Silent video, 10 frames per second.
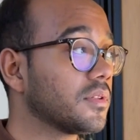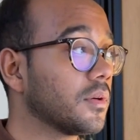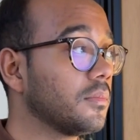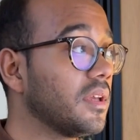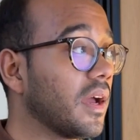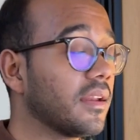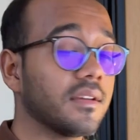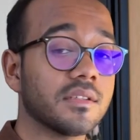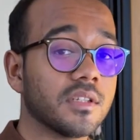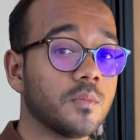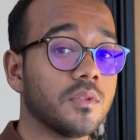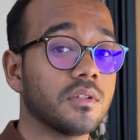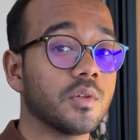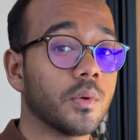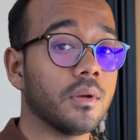So me adding a
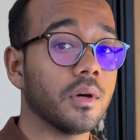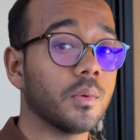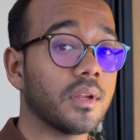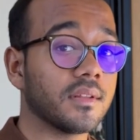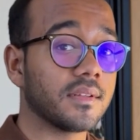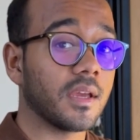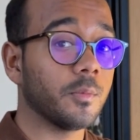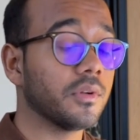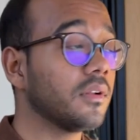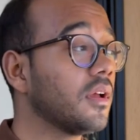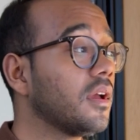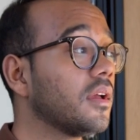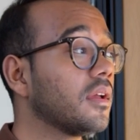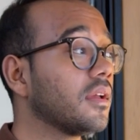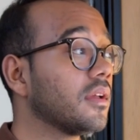subject to a node in the table
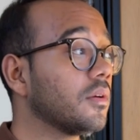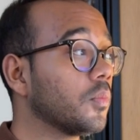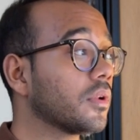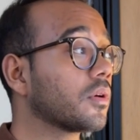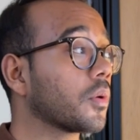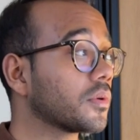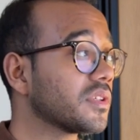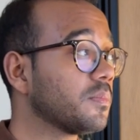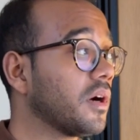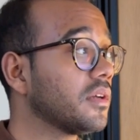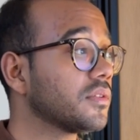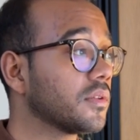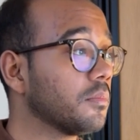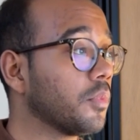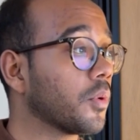will correspond to
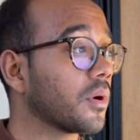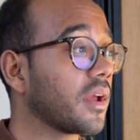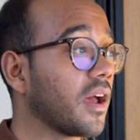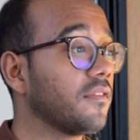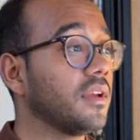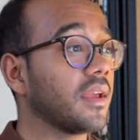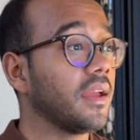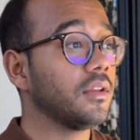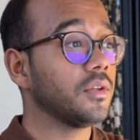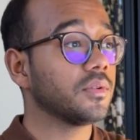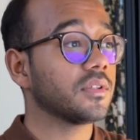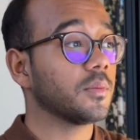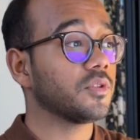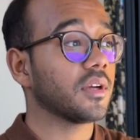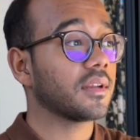the board having a new subject